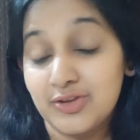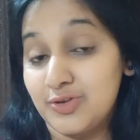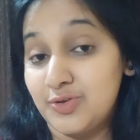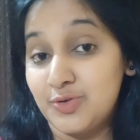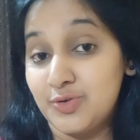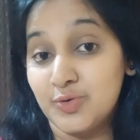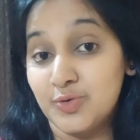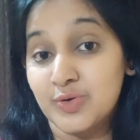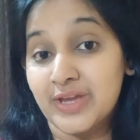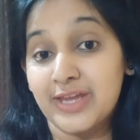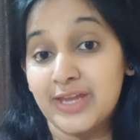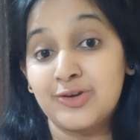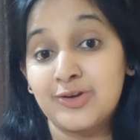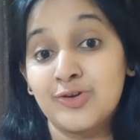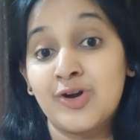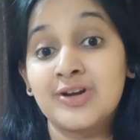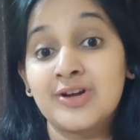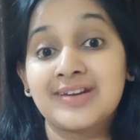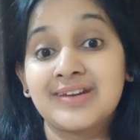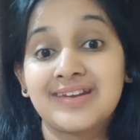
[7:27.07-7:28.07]
You
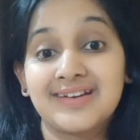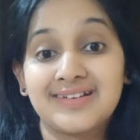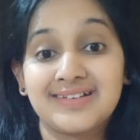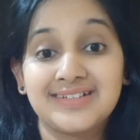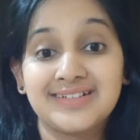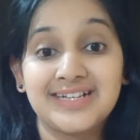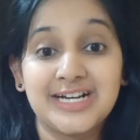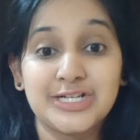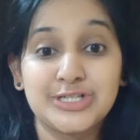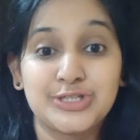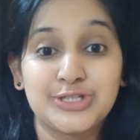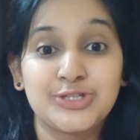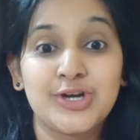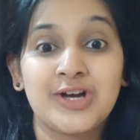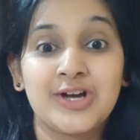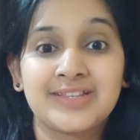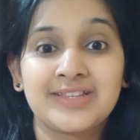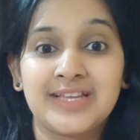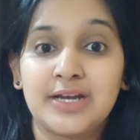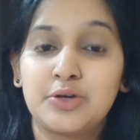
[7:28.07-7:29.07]
cannot
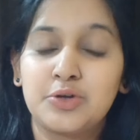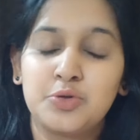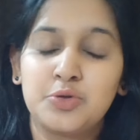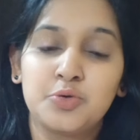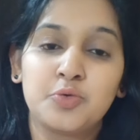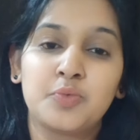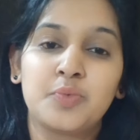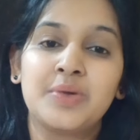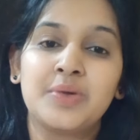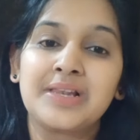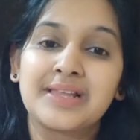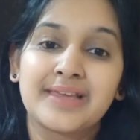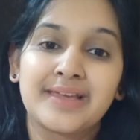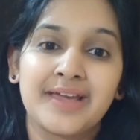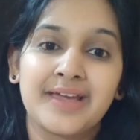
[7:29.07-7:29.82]
assure that you will